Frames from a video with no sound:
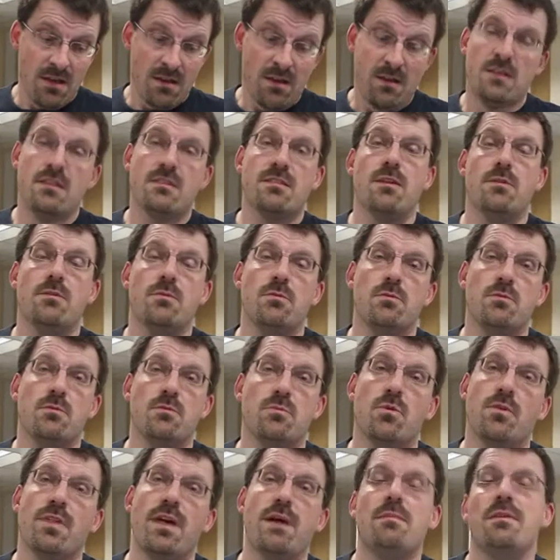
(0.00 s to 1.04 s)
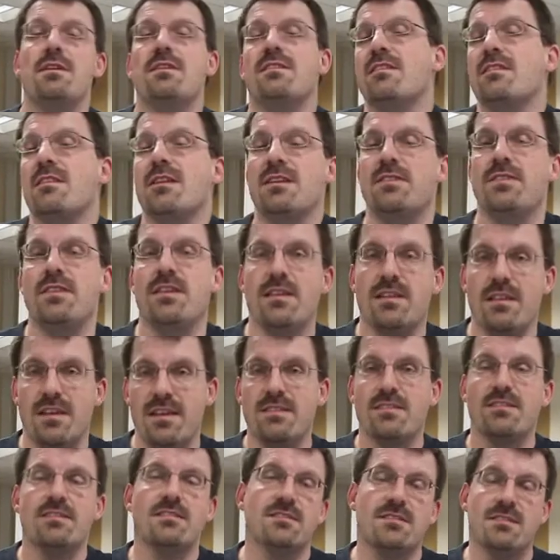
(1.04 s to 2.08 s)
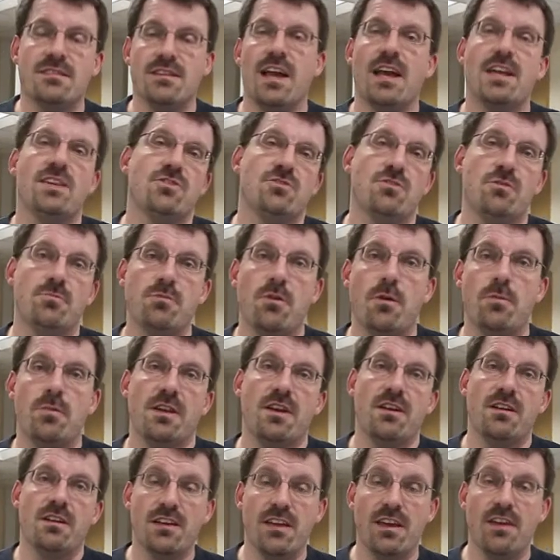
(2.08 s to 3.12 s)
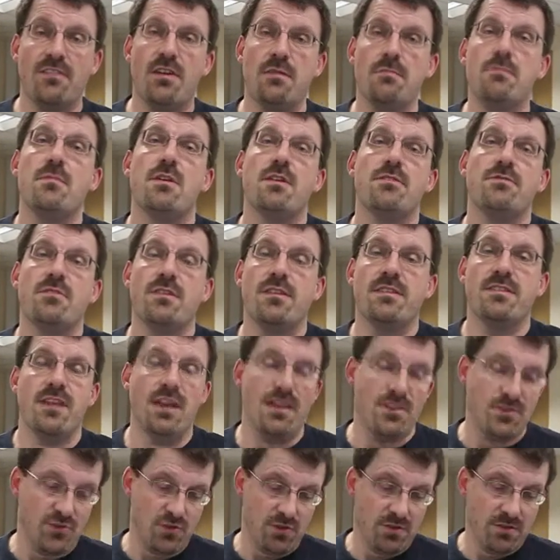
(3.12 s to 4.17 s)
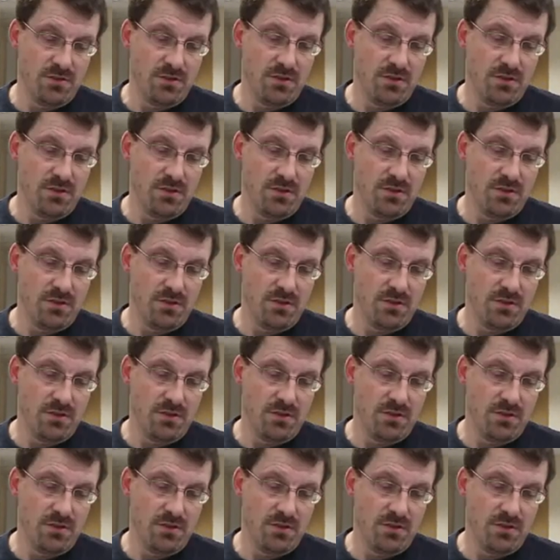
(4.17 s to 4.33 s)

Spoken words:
So what that means is I can then listen to the lecturer properly. I can give him my full attention,